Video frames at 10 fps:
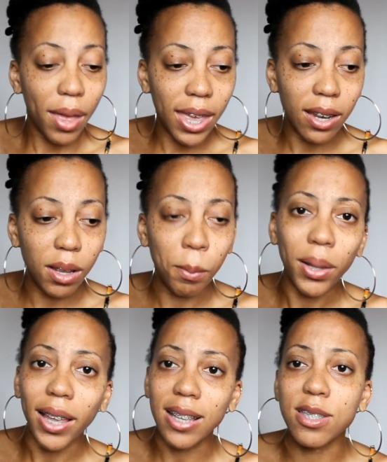in a
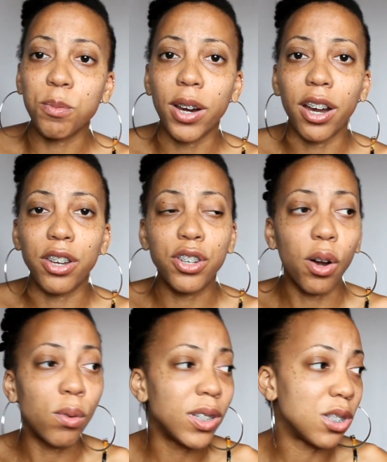place where
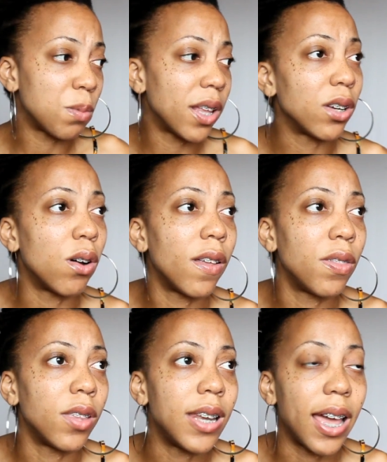you're only dwelling
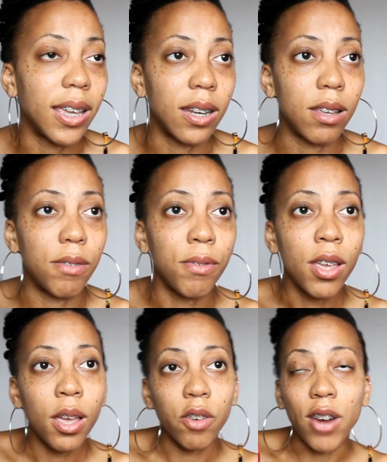on the negative
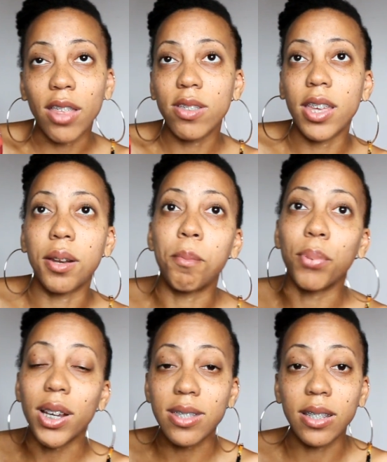rather than
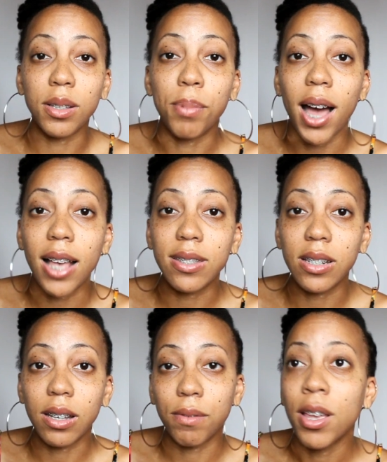embracing the
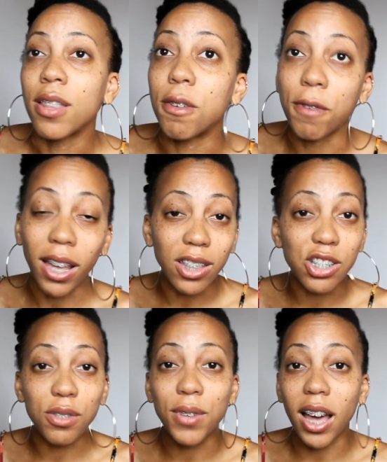positive. The fact
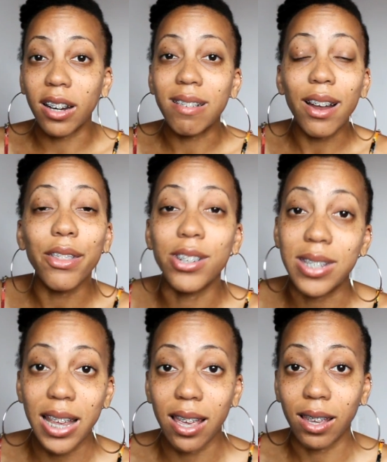that you've got another
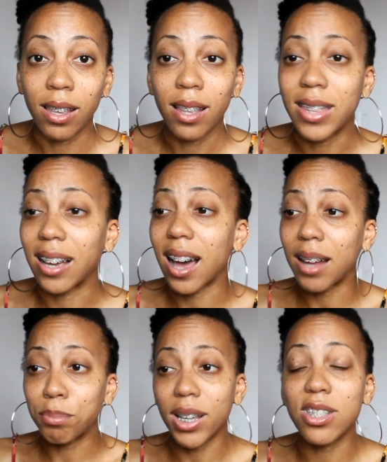day, that
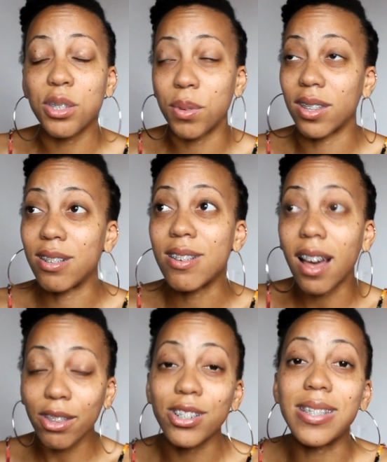God blessed you with
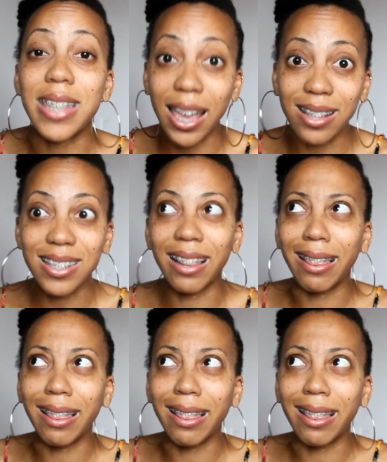another day to